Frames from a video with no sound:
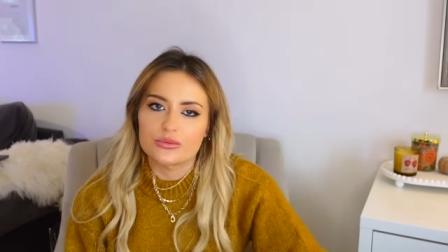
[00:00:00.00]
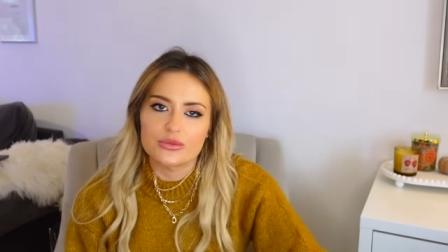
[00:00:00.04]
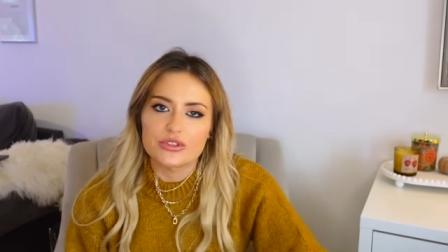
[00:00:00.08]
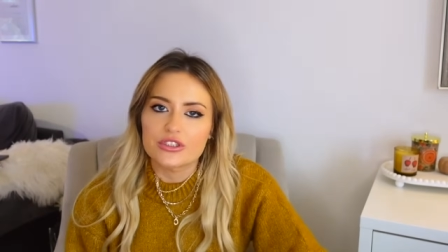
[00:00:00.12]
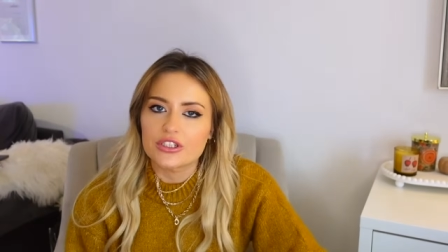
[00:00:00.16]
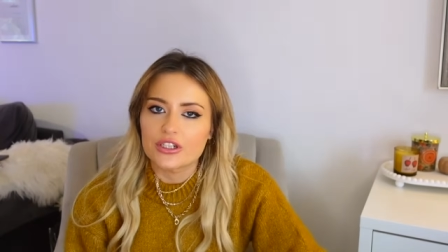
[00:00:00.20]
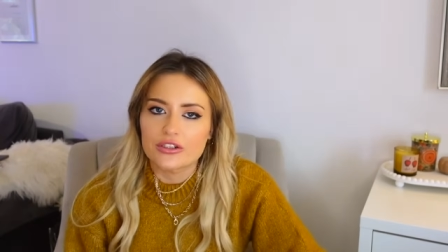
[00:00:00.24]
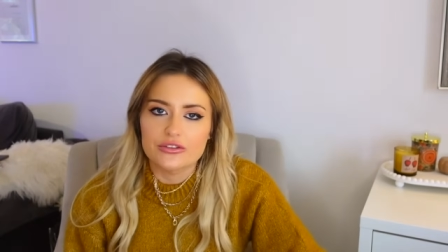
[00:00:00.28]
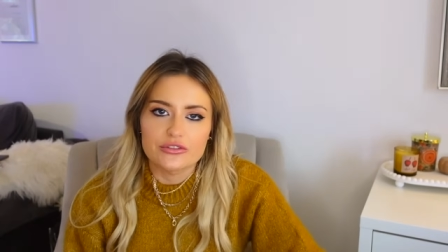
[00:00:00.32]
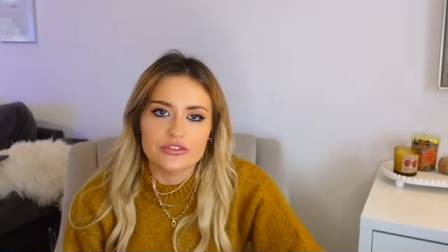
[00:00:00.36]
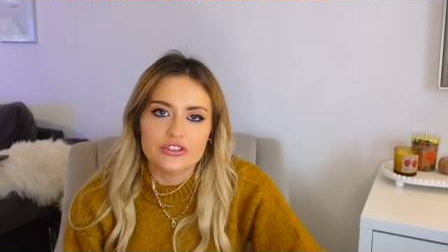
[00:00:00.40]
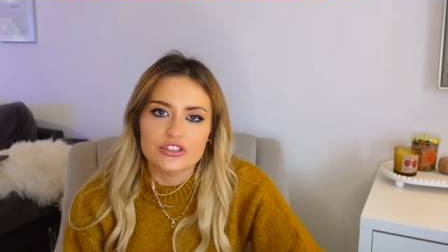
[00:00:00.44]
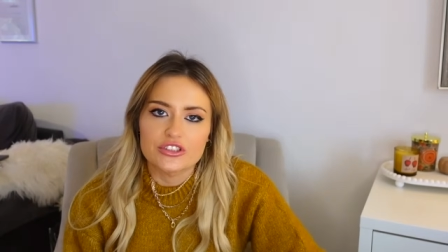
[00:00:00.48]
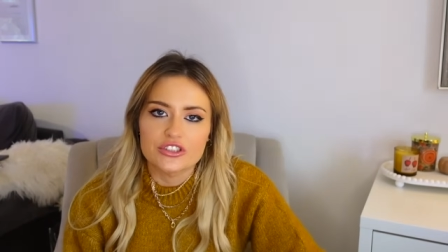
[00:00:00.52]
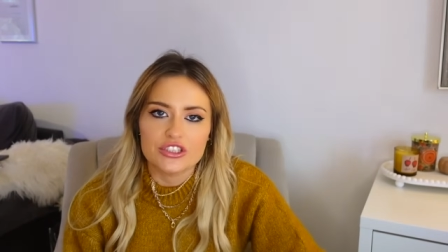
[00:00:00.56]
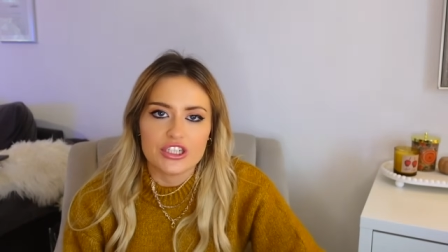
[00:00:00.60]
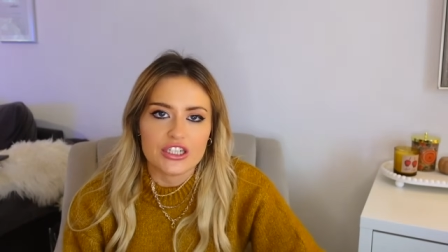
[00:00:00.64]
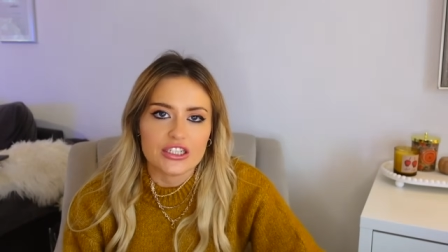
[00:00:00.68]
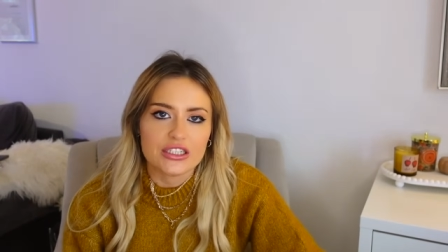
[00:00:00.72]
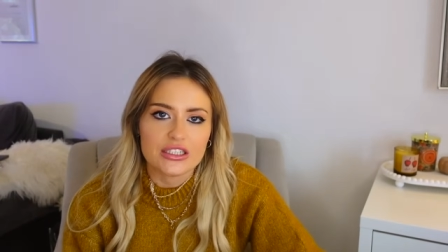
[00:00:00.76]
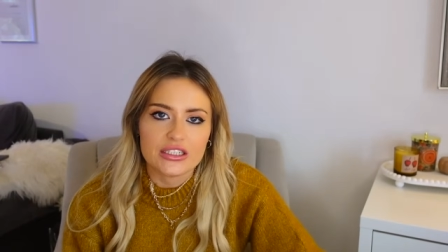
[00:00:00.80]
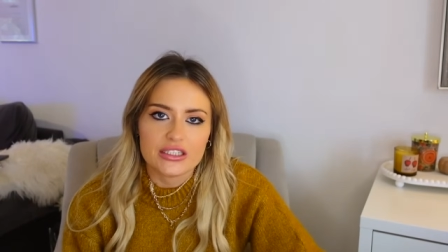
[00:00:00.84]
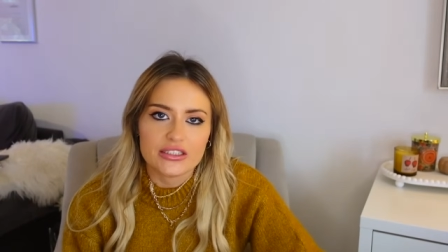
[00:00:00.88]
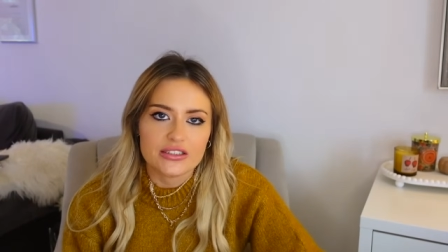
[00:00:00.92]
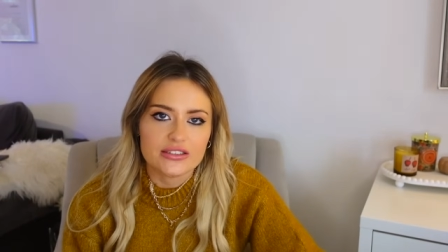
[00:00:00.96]
with coats and
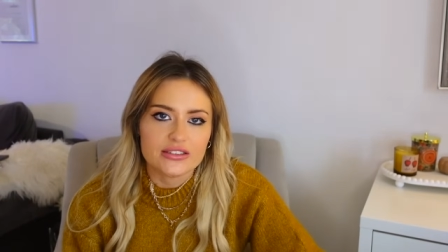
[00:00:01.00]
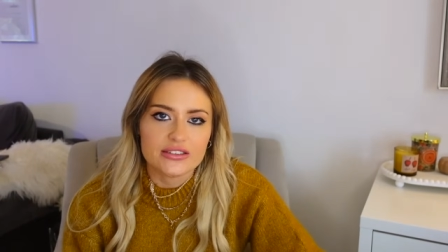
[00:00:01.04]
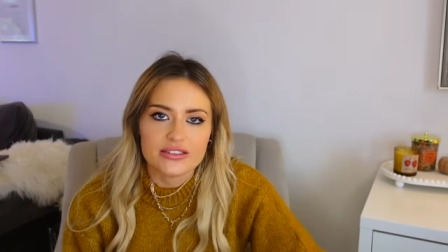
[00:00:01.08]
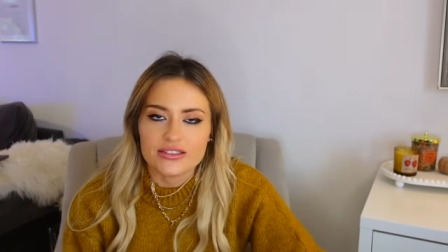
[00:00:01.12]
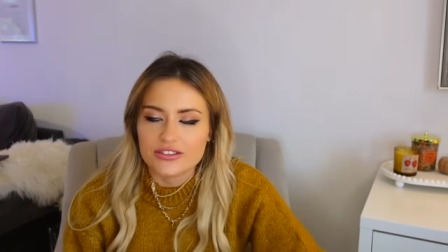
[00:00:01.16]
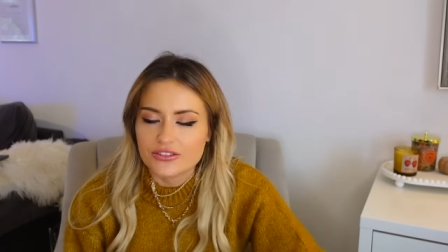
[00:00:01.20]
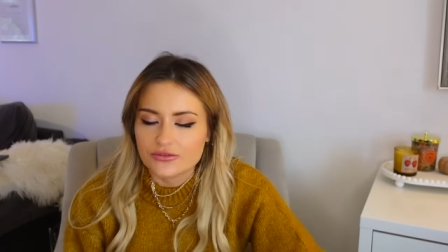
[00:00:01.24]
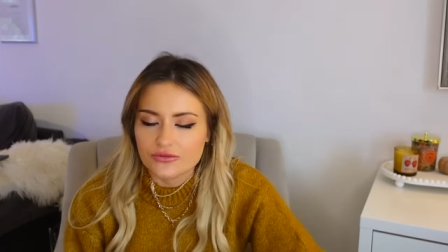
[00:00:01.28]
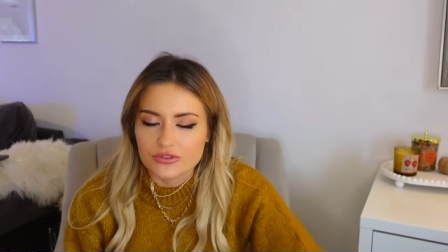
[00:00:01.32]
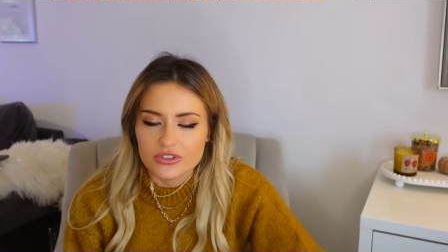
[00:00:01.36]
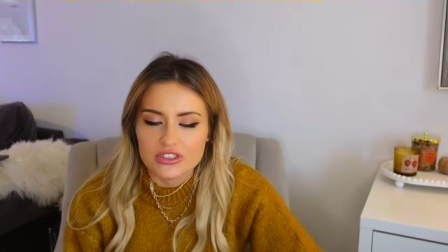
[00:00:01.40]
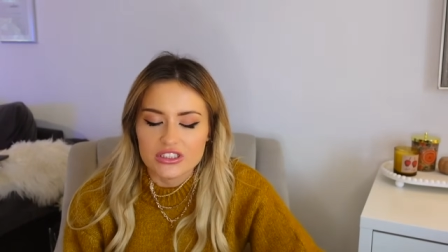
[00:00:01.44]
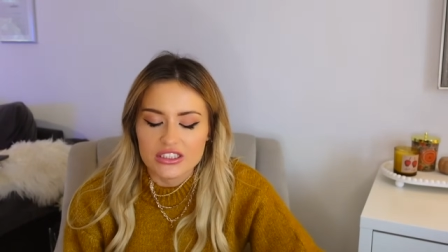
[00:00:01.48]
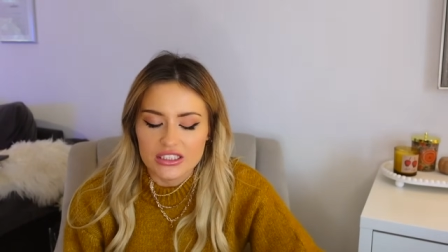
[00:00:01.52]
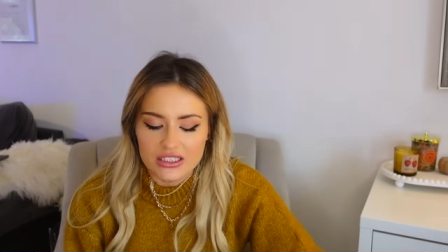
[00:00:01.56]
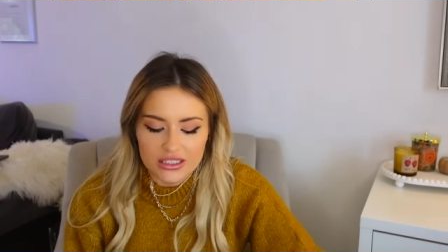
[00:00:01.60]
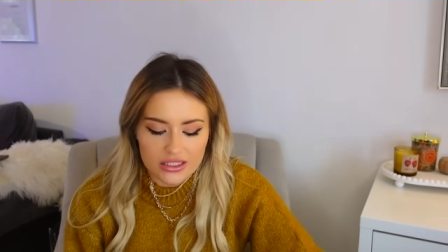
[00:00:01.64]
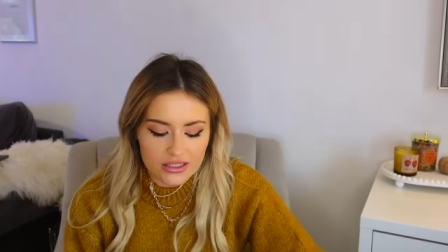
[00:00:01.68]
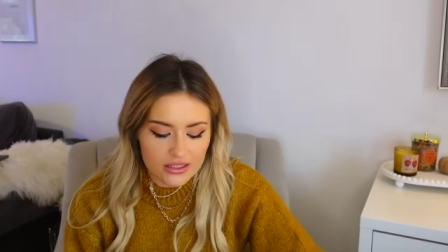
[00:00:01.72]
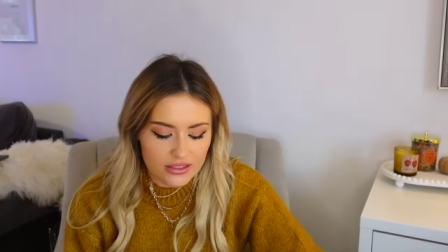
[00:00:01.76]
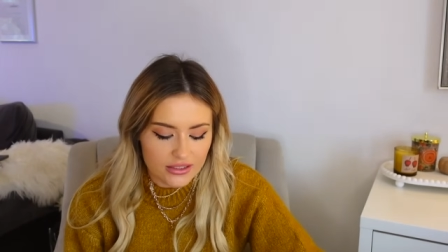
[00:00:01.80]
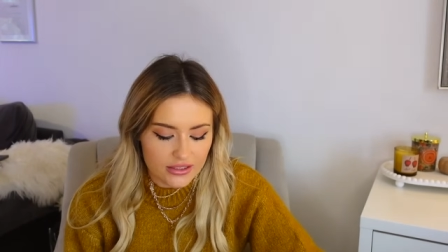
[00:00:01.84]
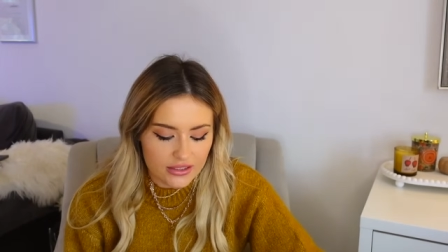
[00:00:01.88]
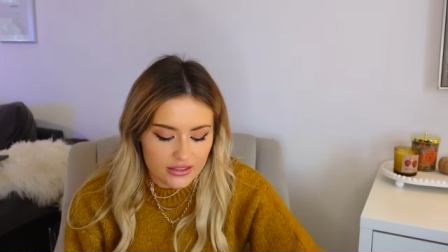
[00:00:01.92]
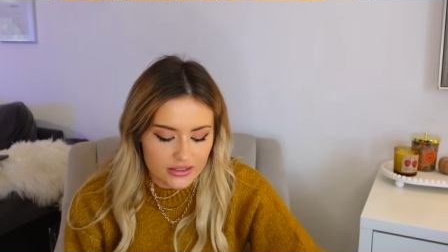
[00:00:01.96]
jackets. It's
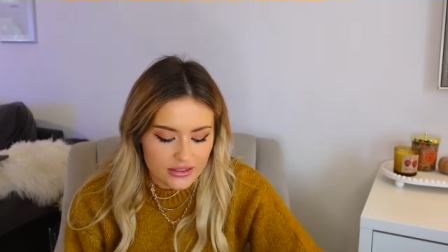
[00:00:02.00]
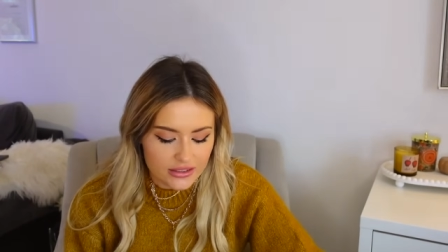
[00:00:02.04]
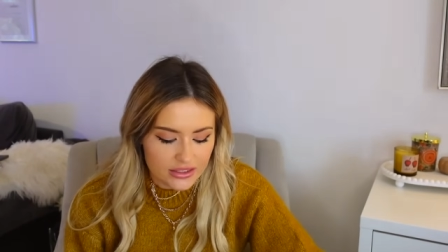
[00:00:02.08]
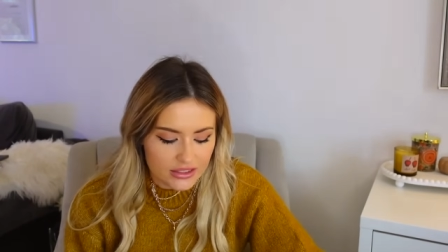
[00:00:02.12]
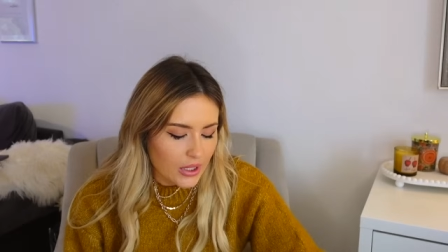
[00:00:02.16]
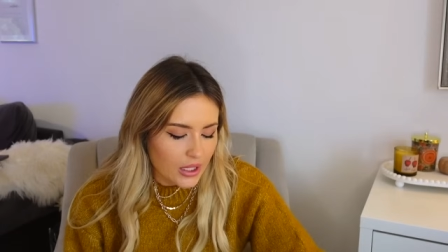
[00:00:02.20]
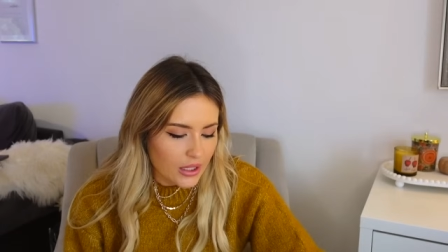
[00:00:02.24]
ridiculous.